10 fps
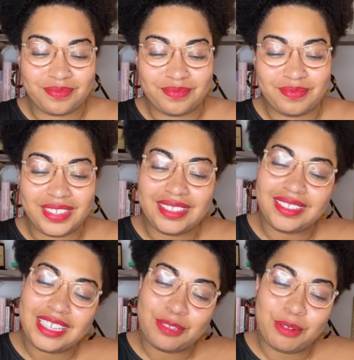In the
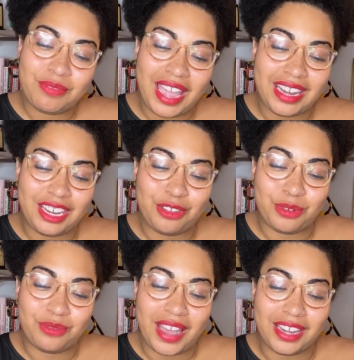links provided, you will
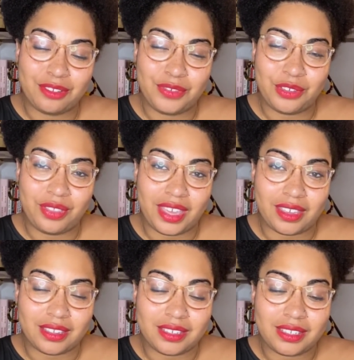find a few
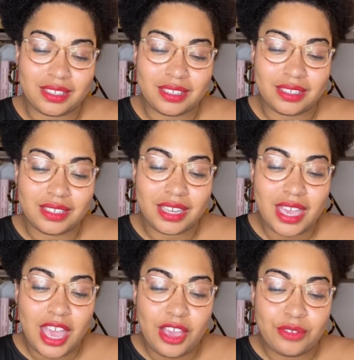things.
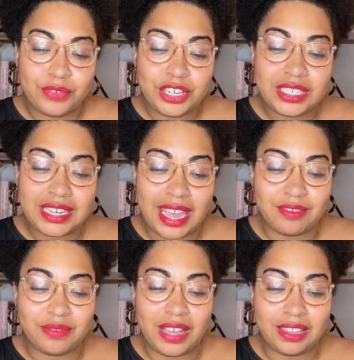First, I have
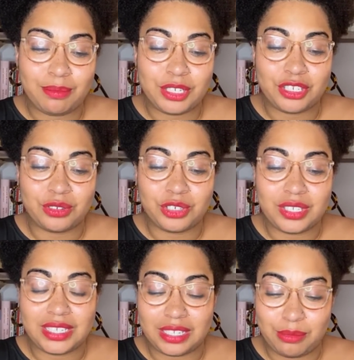developed a social
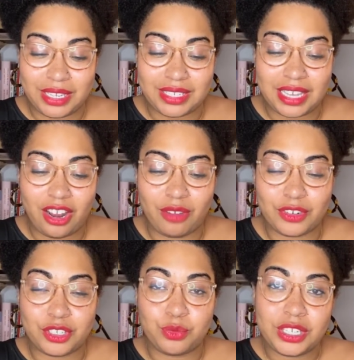syllabus that
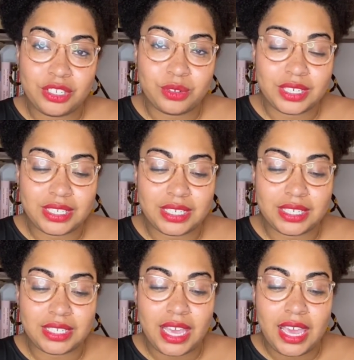offers resources
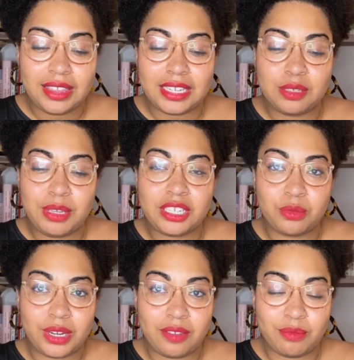that speak to what
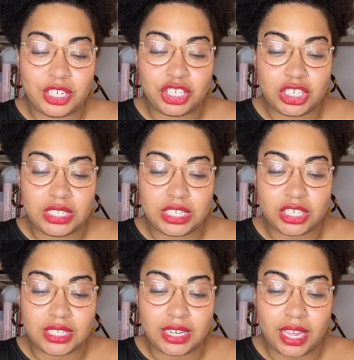I've mentioned here
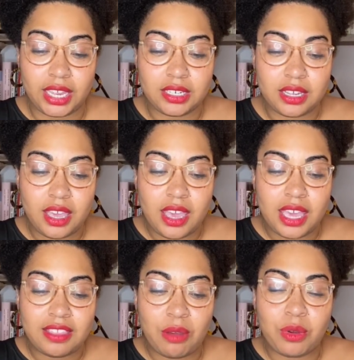tonight and
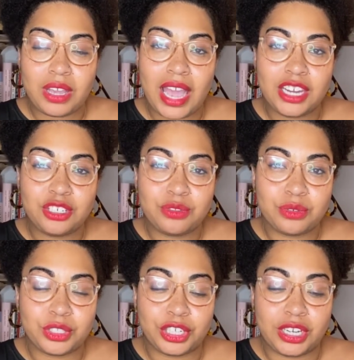that will guide you through
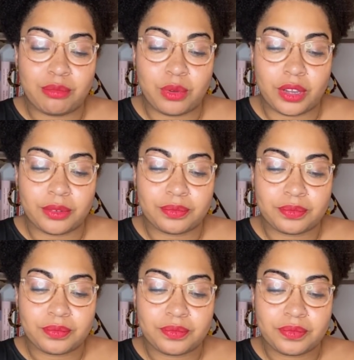learning more.
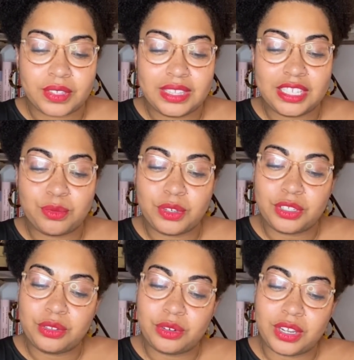This will
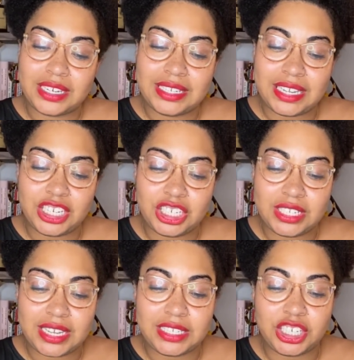include organizations
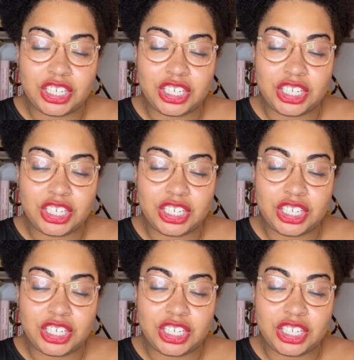I suggest